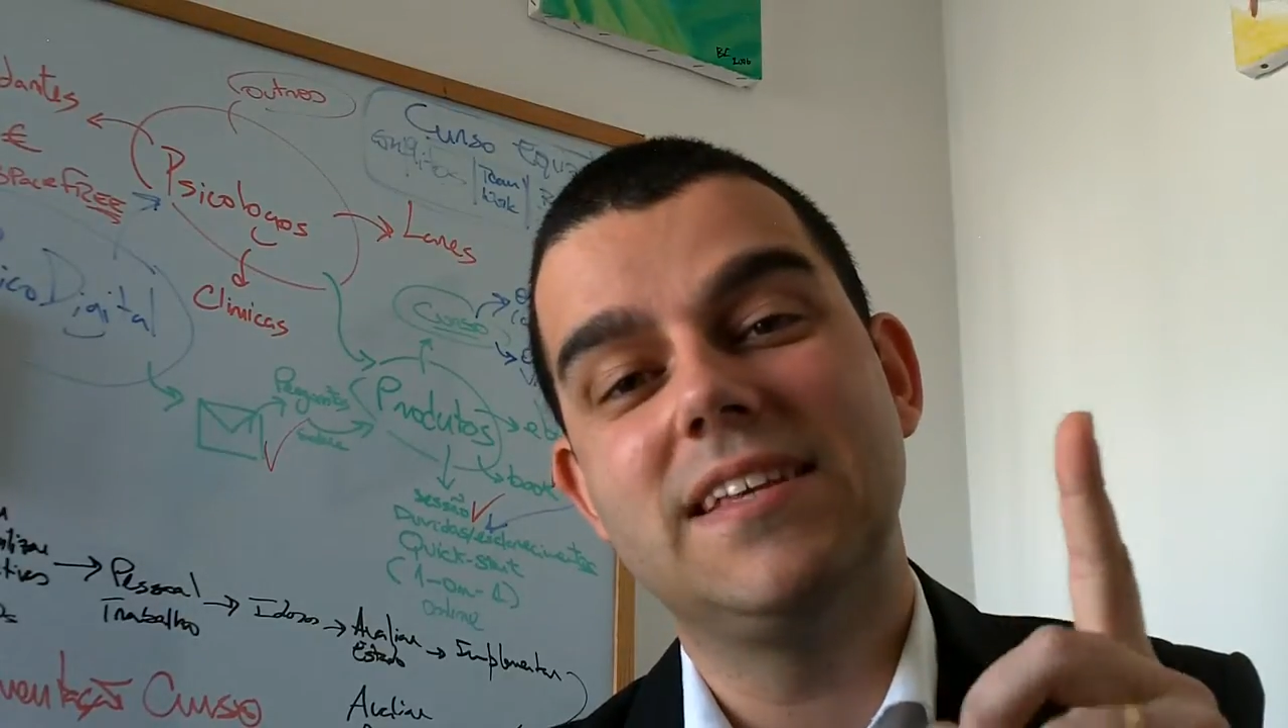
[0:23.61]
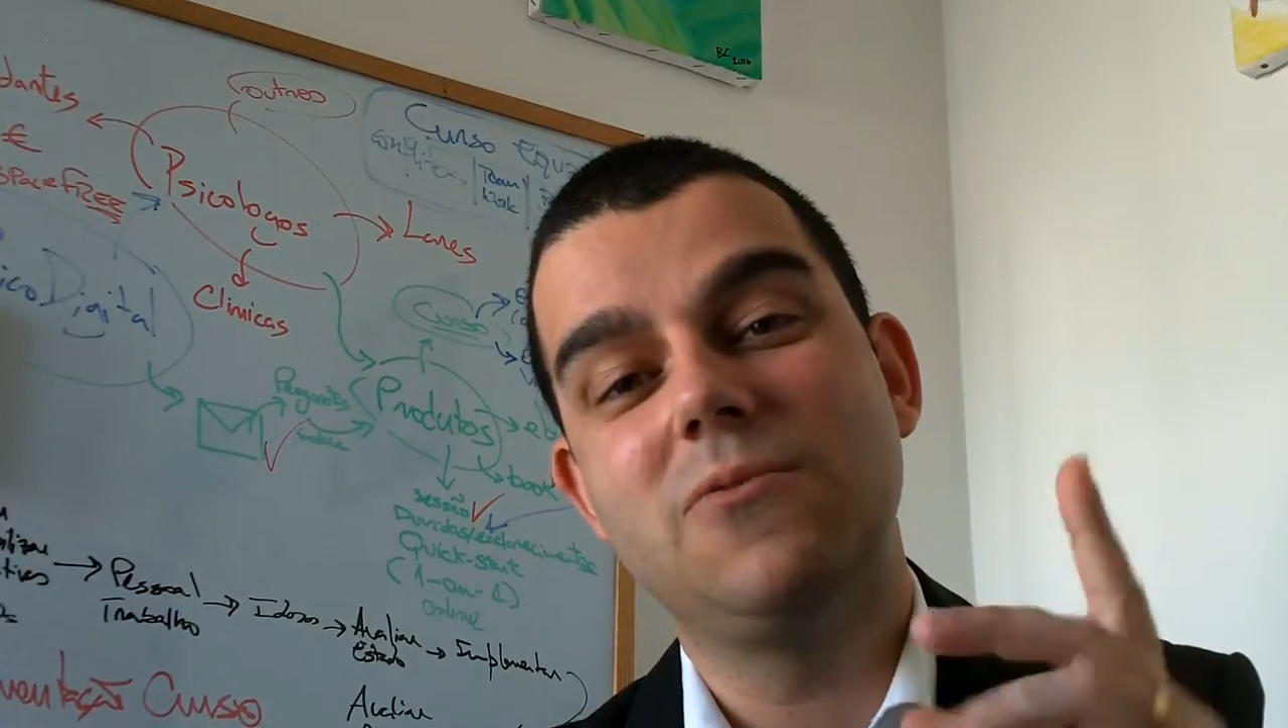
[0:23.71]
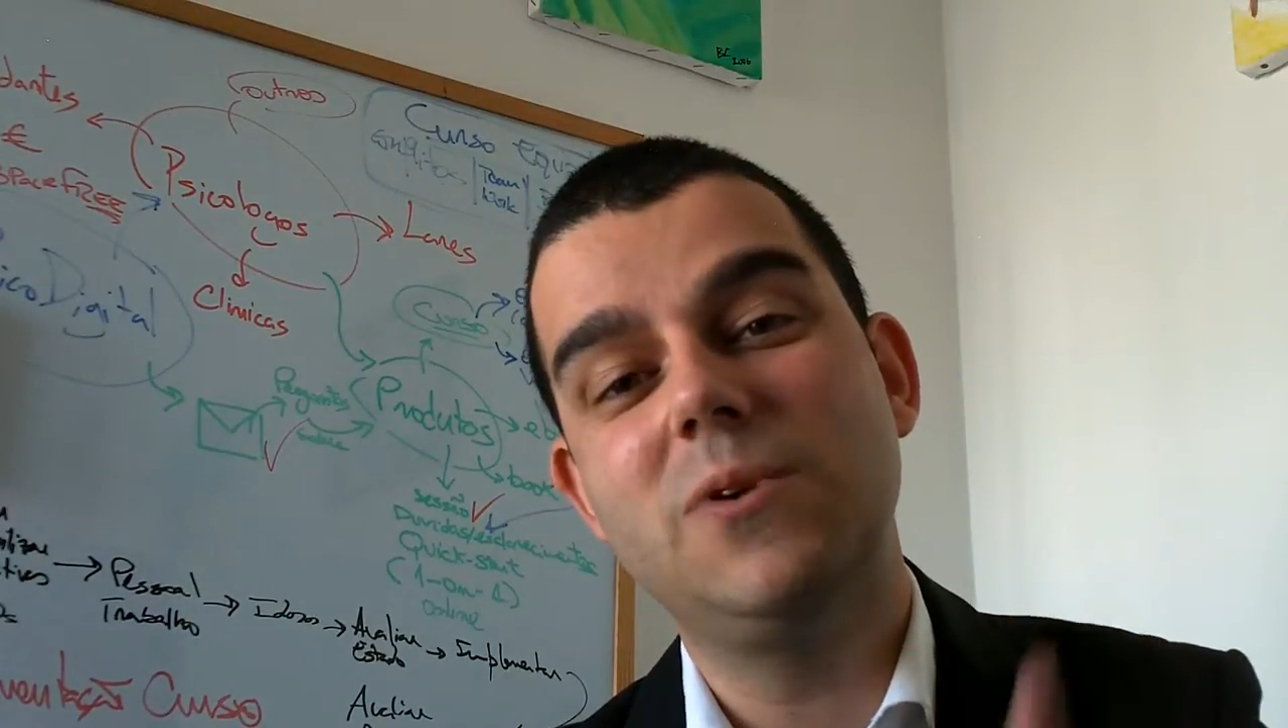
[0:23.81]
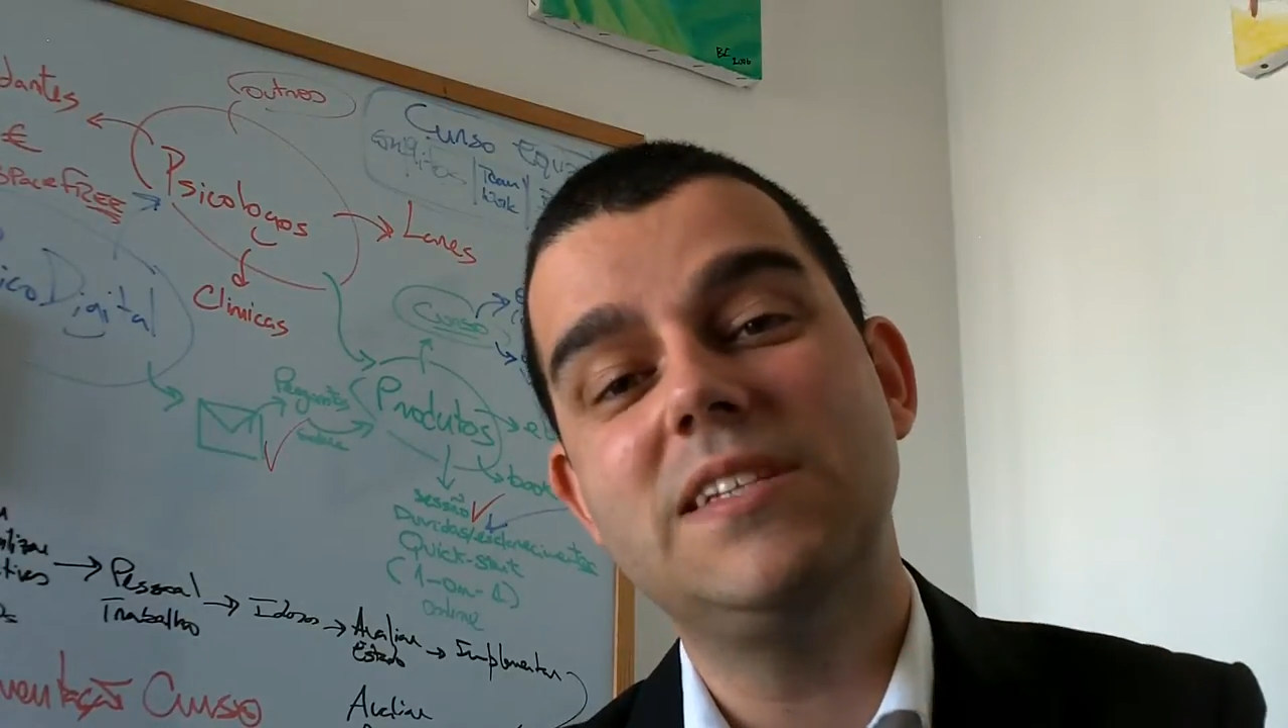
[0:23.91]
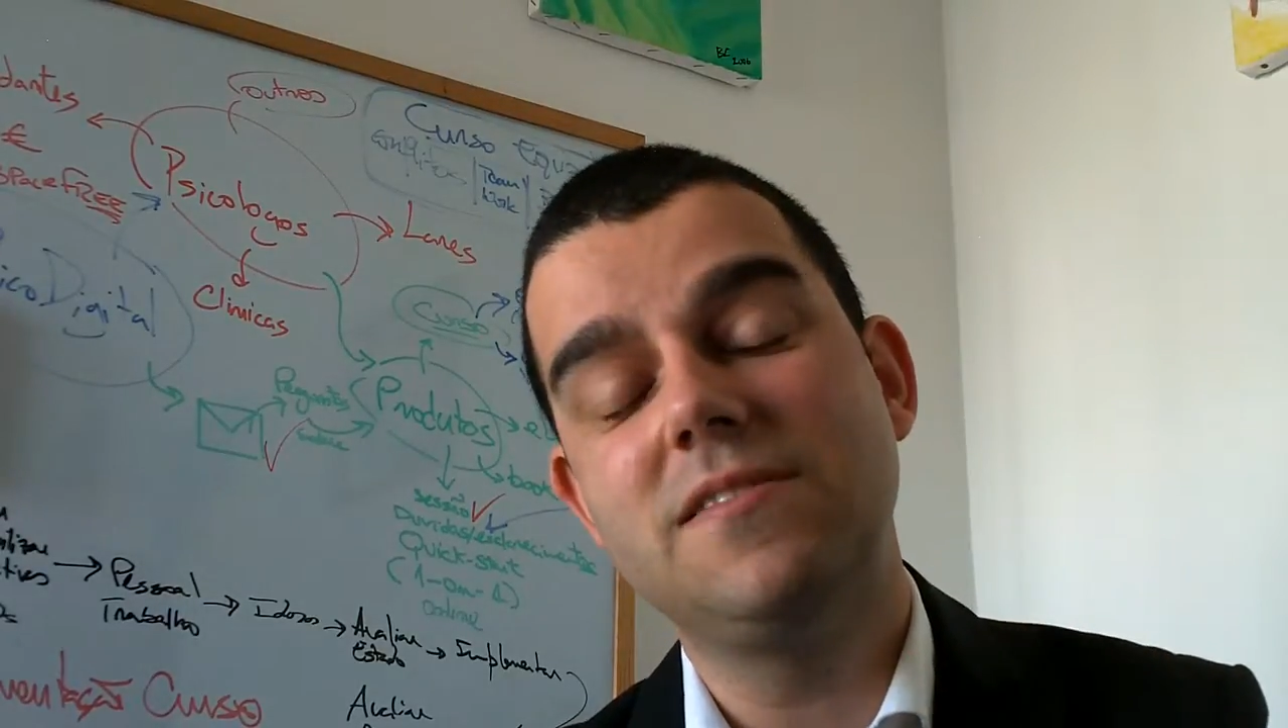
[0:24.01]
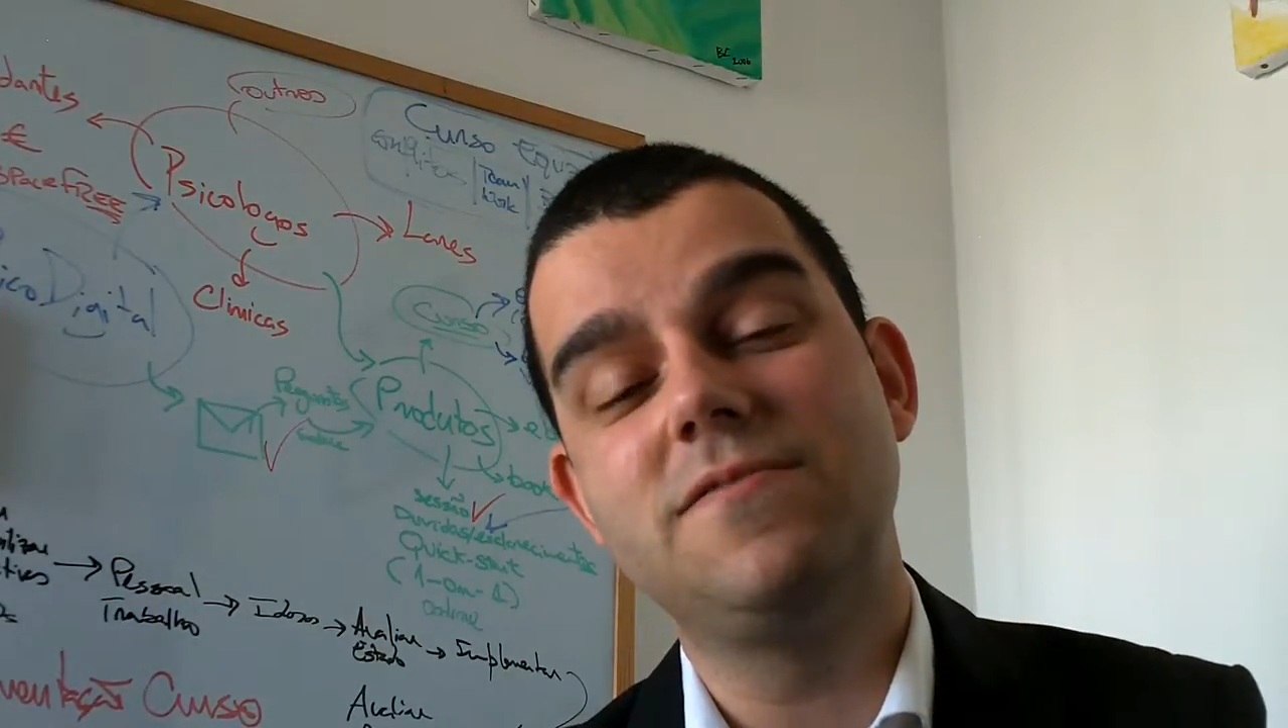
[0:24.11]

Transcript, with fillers: And the reason